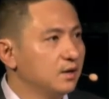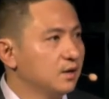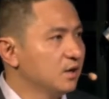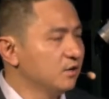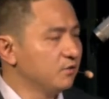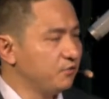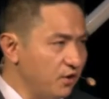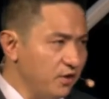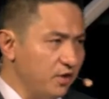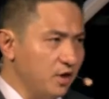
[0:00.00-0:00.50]

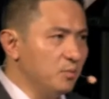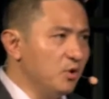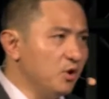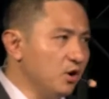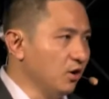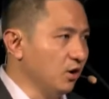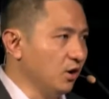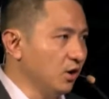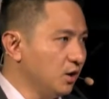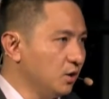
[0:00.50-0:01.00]

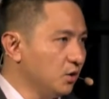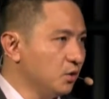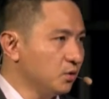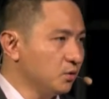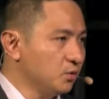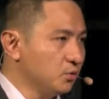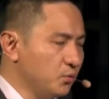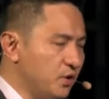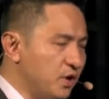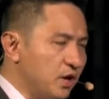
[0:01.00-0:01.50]
Furthermore,
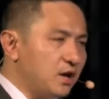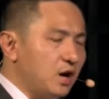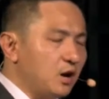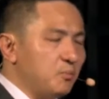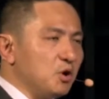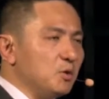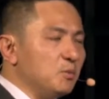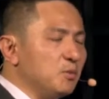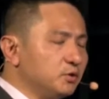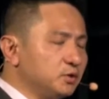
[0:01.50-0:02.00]
we are now
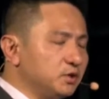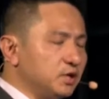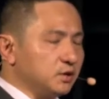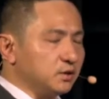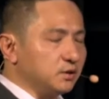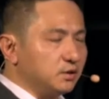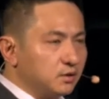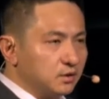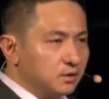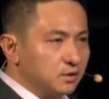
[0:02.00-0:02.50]

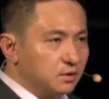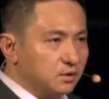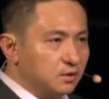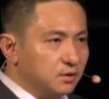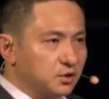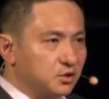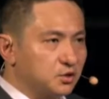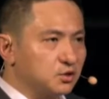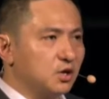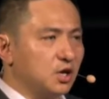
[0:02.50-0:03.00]
promoting
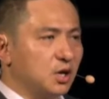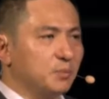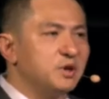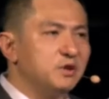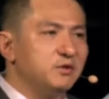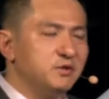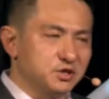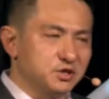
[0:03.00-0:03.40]
the solar PV